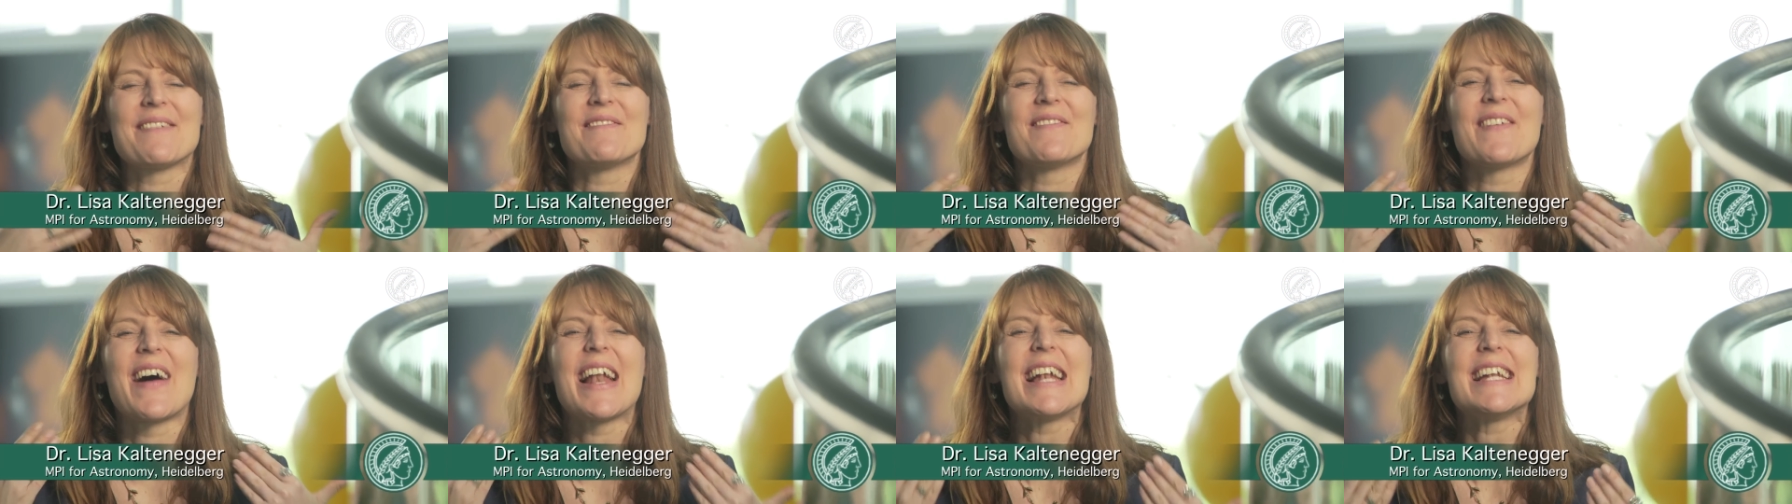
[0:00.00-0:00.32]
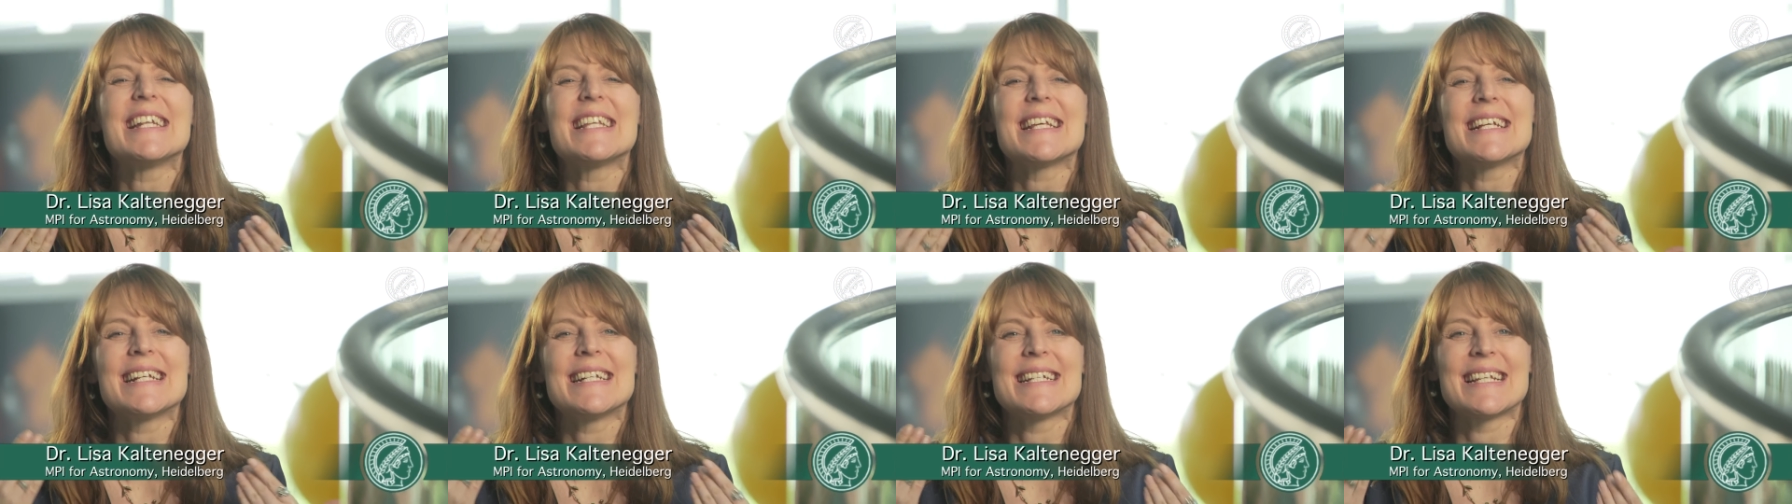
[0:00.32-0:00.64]

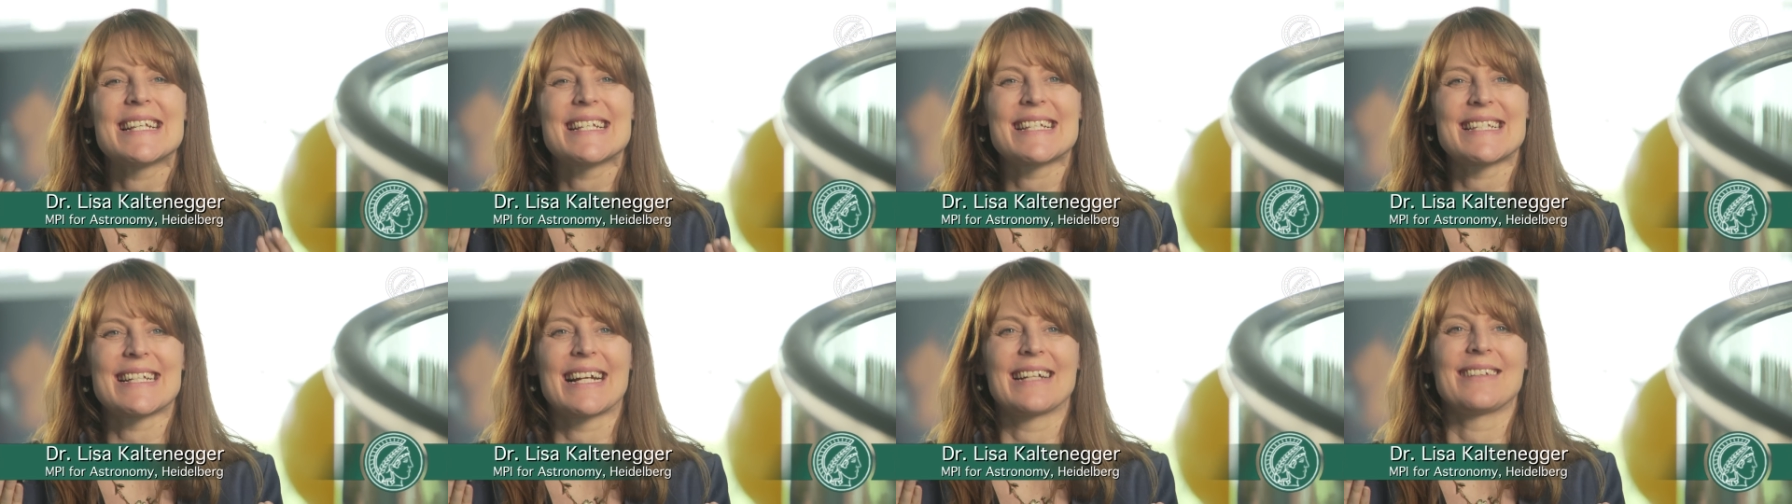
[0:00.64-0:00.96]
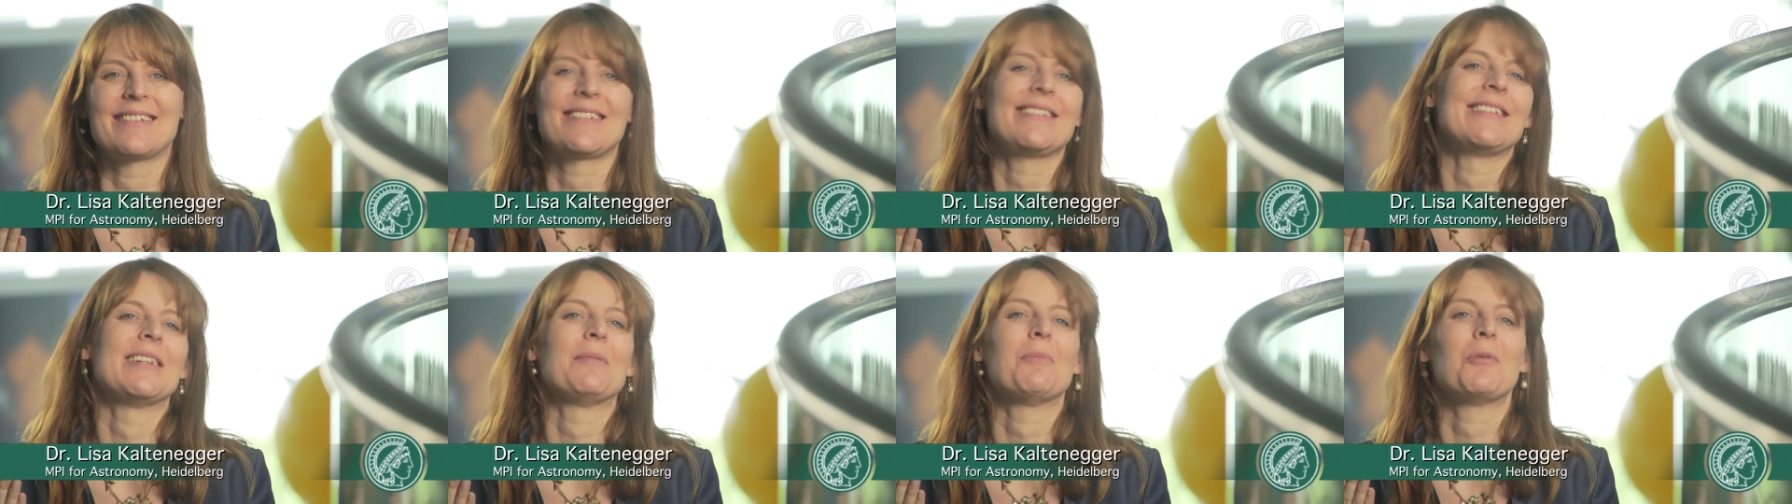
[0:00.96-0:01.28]
across these
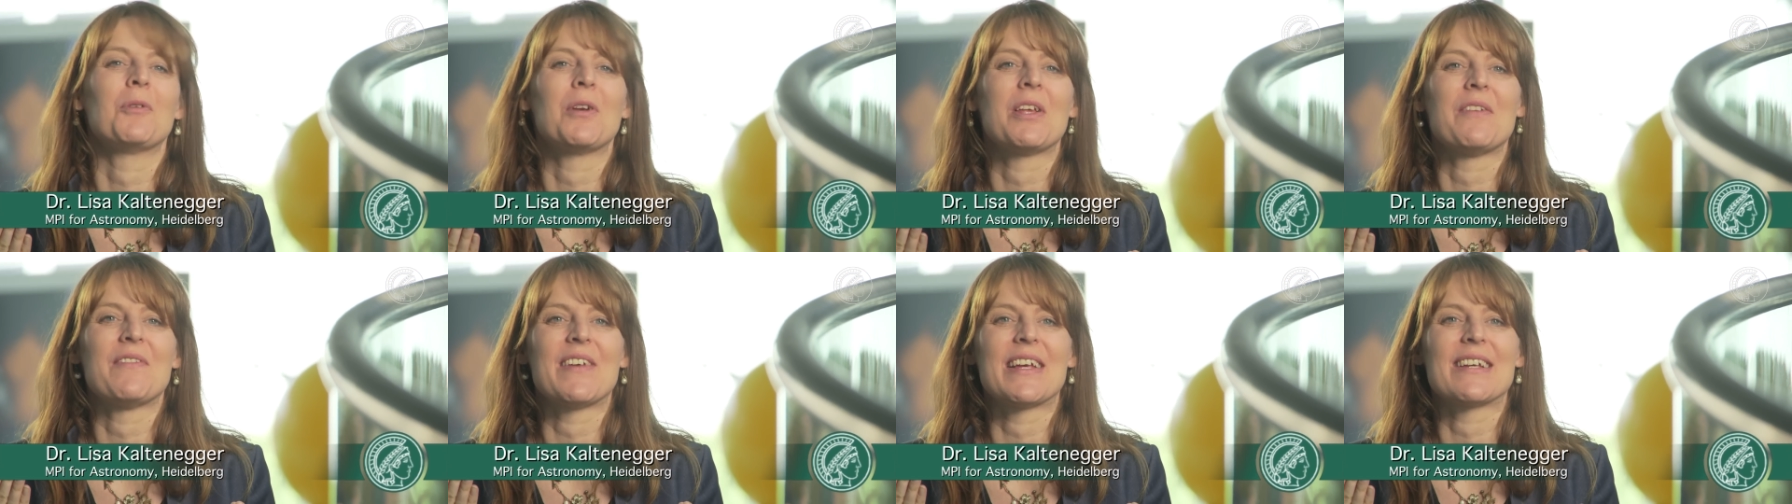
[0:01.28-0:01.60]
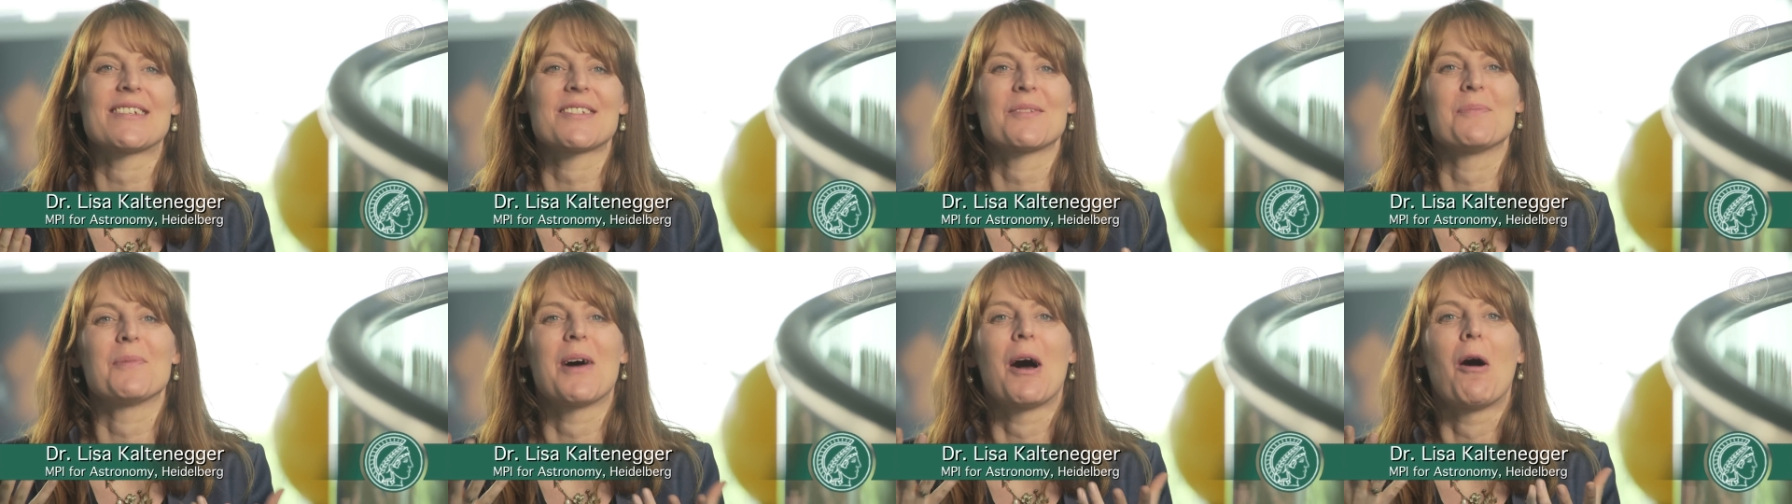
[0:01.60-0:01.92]
vast
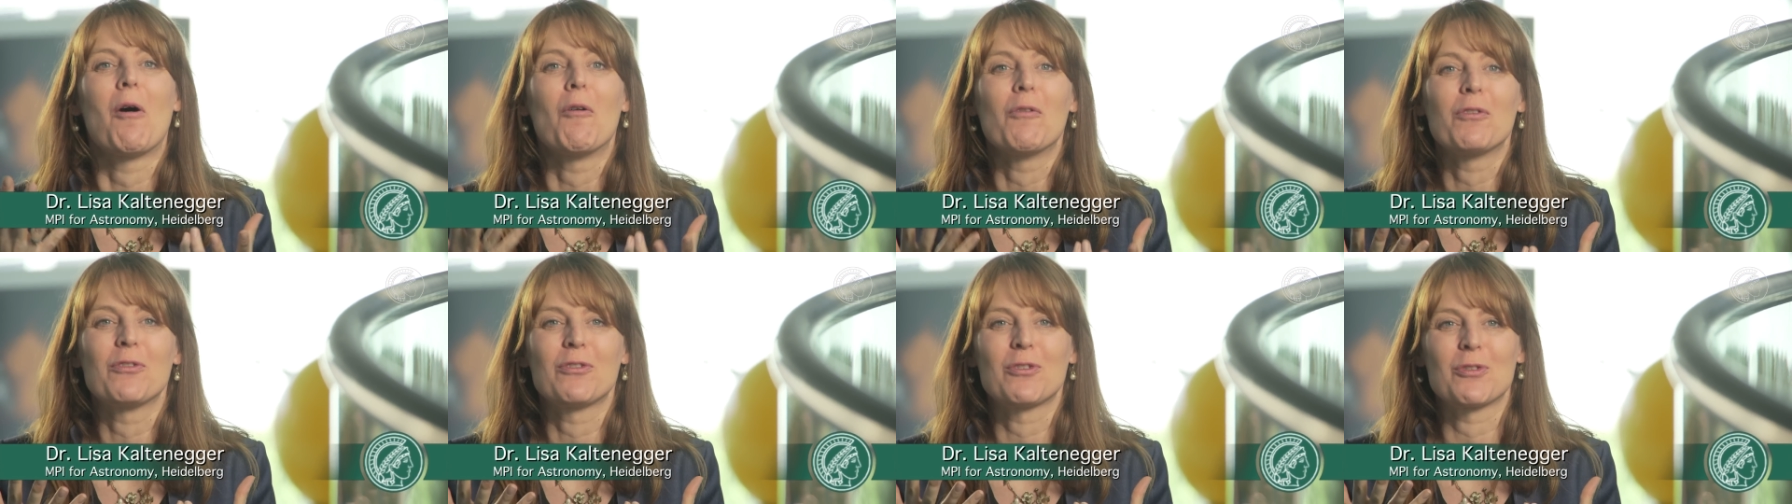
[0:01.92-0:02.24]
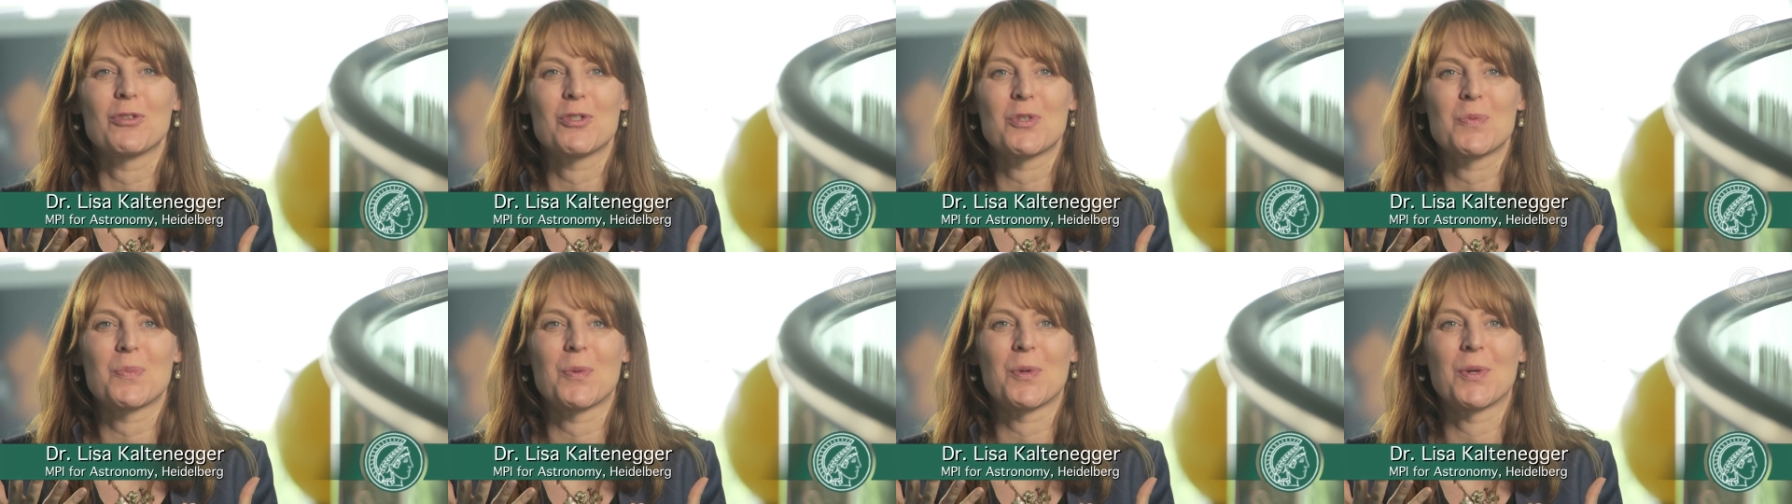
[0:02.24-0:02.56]
distances in the
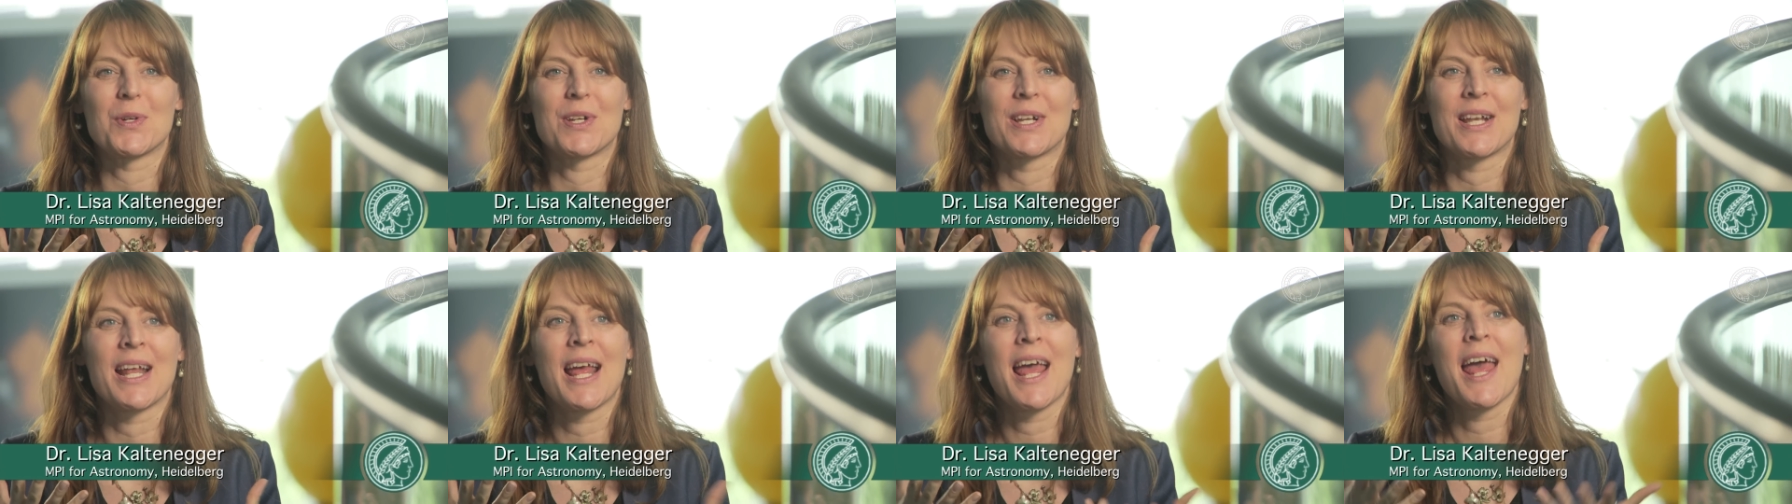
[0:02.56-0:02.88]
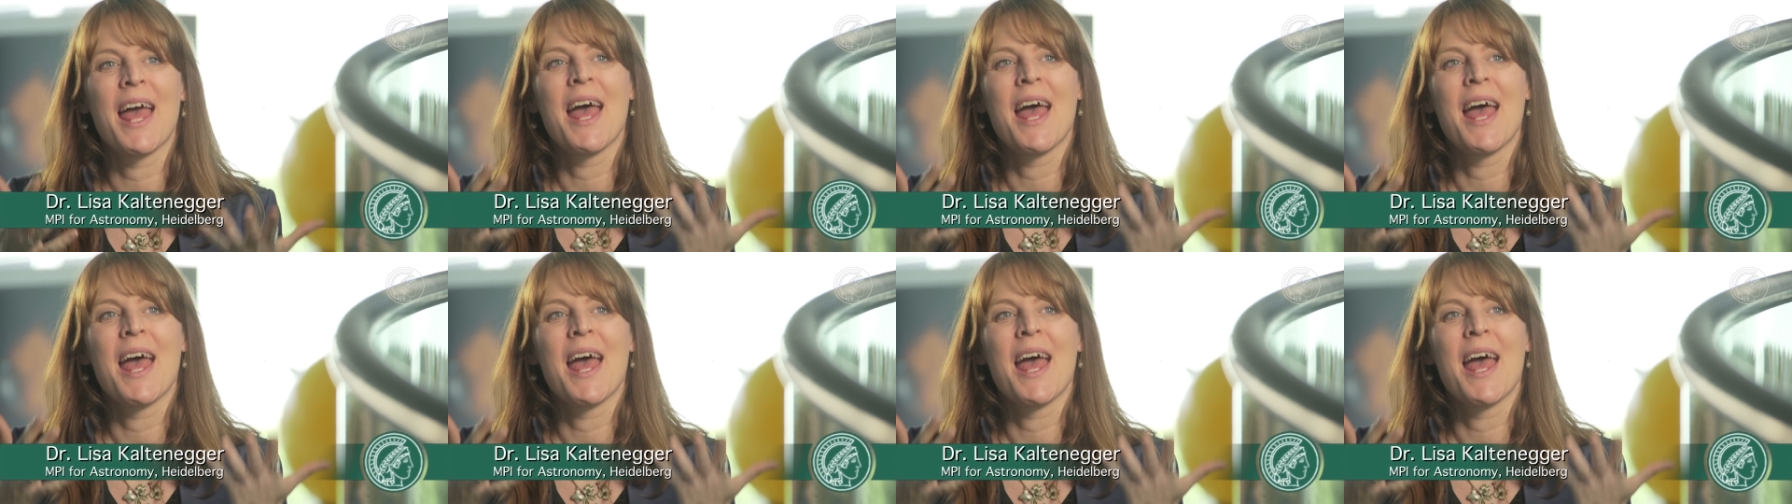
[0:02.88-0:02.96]
universe,